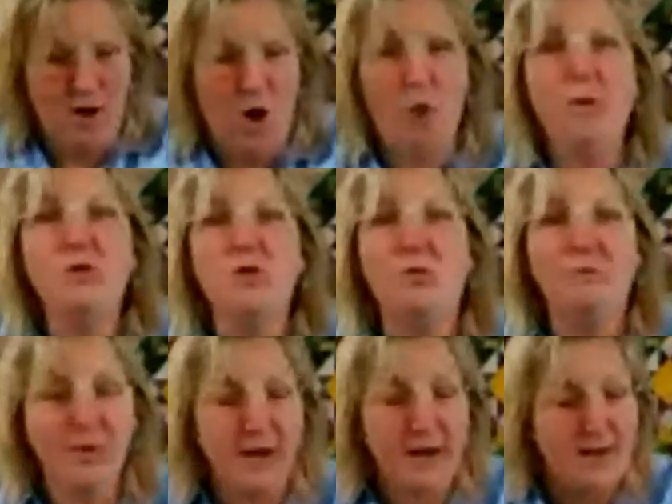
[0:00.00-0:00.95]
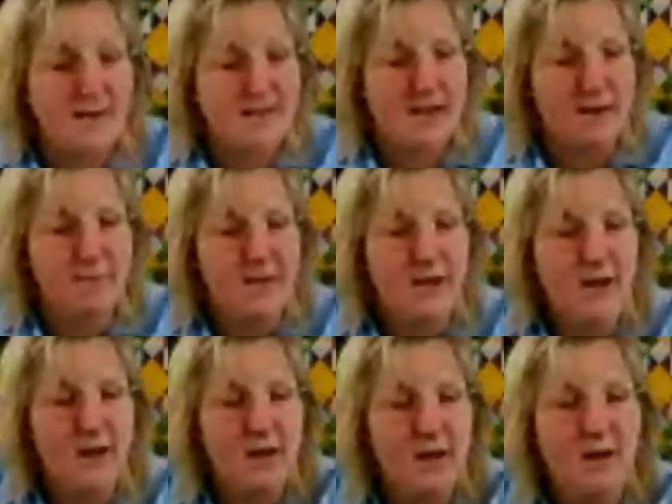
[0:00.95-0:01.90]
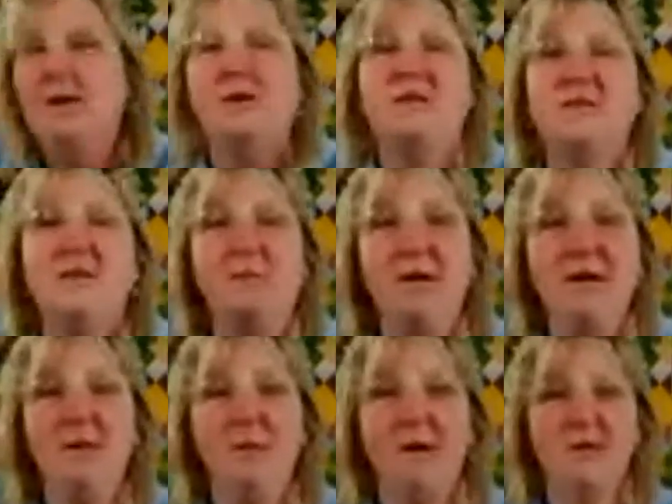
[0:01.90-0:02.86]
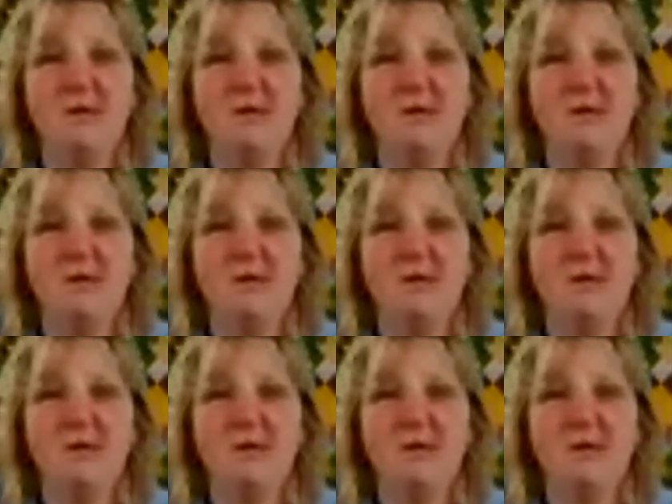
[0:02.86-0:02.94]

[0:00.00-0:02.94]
Oh, and don't forget, send me email,